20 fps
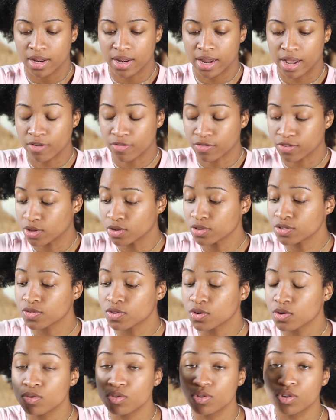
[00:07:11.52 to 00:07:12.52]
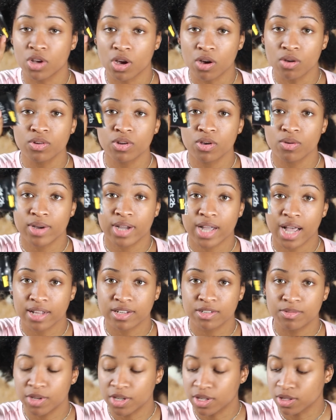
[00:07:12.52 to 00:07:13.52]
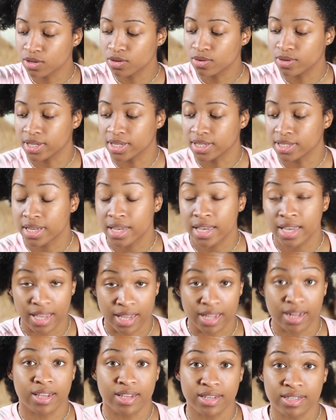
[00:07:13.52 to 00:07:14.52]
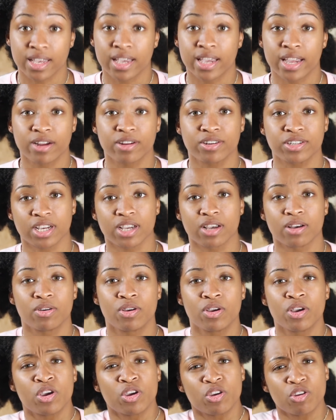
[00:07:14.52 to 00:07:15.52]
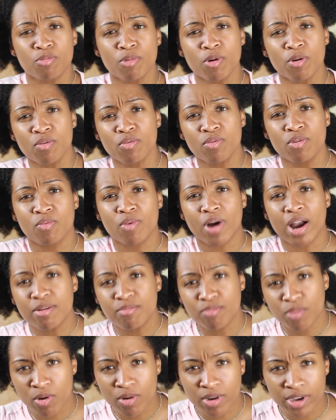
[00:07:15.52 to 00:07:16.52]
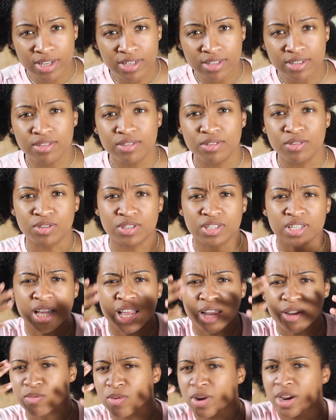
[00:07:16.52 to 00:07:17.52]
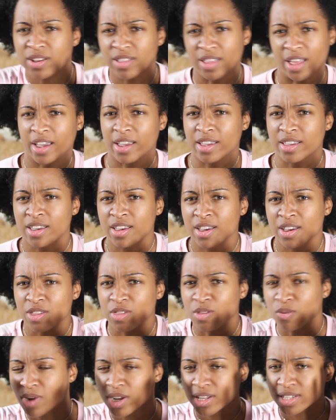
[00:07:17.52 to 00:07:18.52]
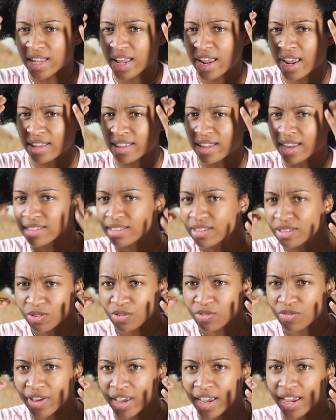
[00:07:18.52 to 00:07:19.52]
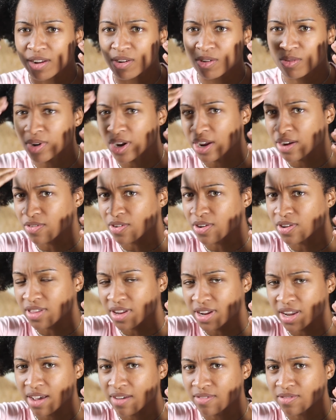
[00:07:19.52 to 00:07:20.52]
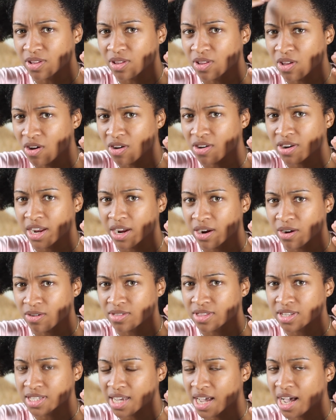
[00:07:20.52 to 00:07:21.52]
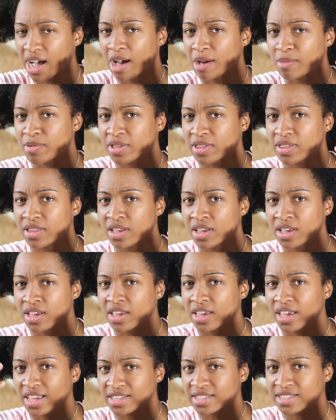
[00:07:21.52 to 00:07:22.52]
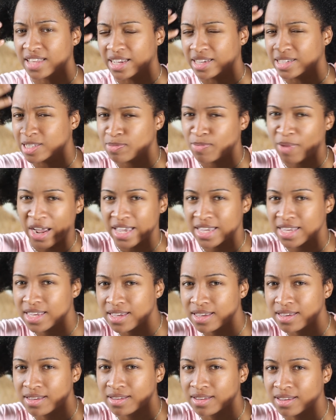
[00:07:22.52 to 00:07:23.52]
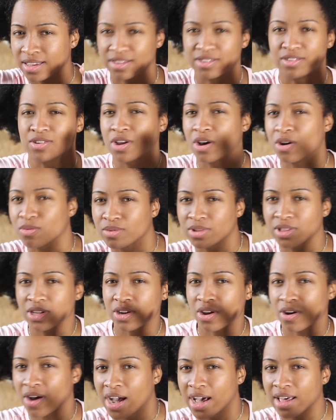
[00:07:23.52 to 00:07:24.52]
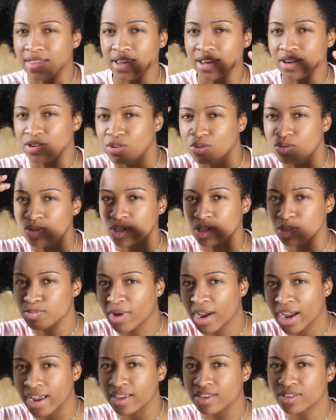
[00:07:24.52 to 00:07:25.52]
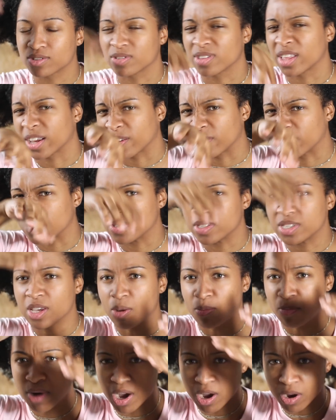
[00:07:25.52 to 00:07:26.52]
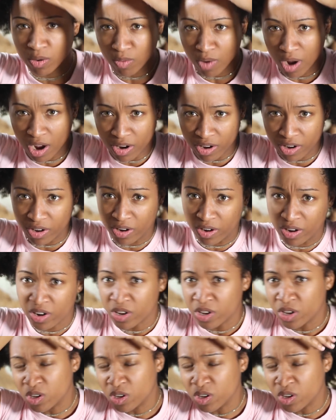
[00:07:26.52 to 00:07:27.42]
Now, for those of you who don't know what Got2b glue is, it is a hair gel. You remember when white boys used to wear the ones that had the little fade or whatever, and then have the long hair on the top, and it's spiky, and you don't really know how they do the spikes, or if you see a punk rocker